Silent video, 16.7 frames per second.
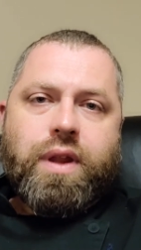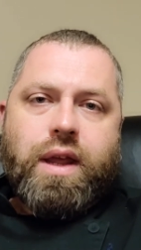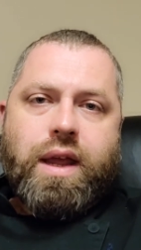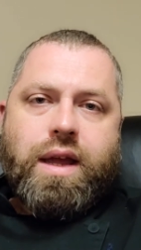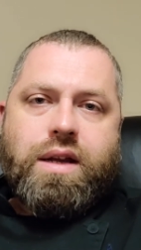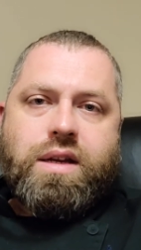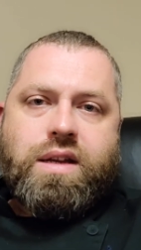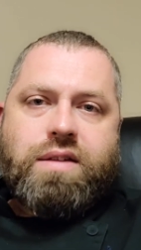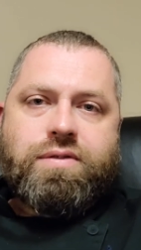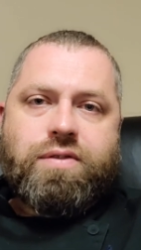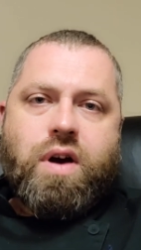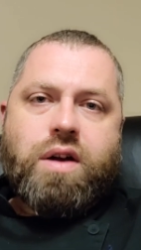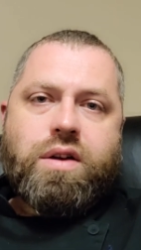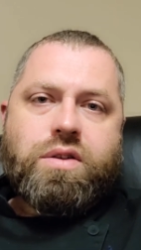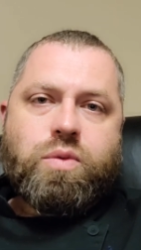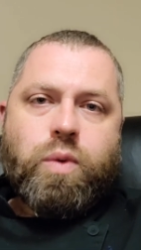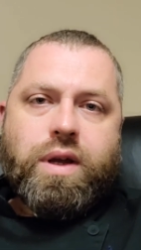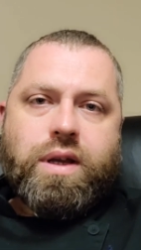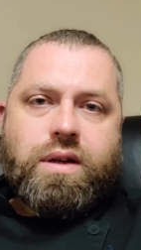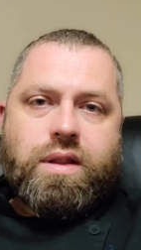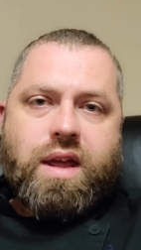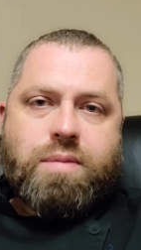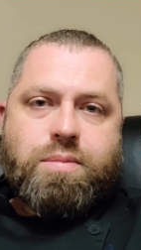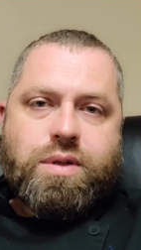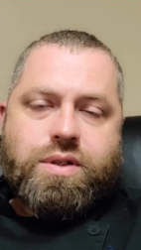and he fought his way into
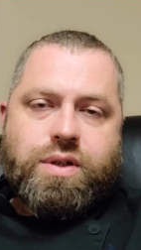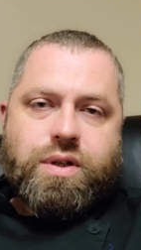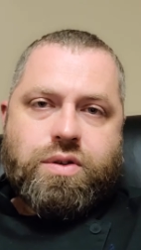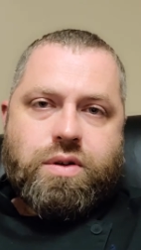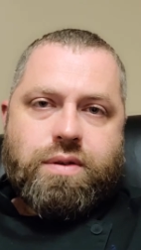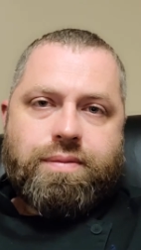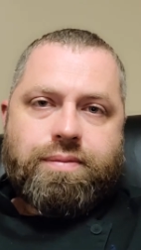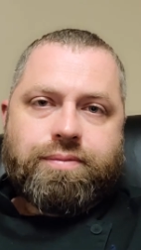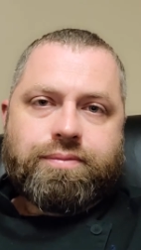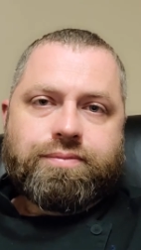that position.